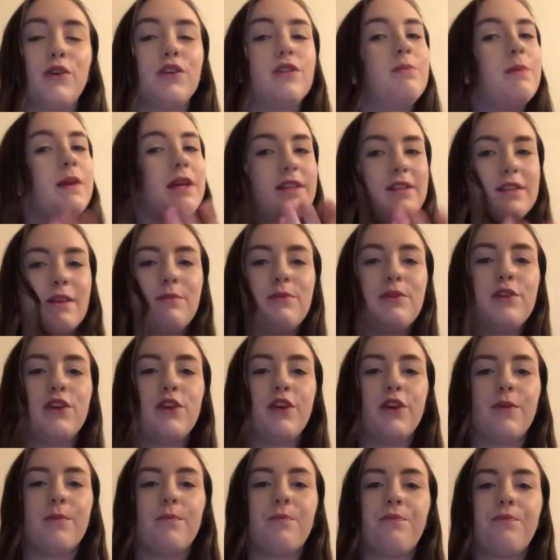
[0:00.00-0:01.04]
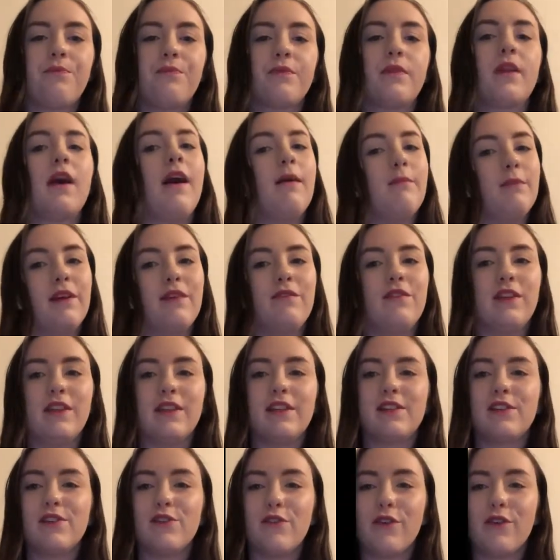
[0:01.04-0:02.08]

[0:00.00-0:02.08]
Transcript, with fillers: want to be is up to you. I'm leaving this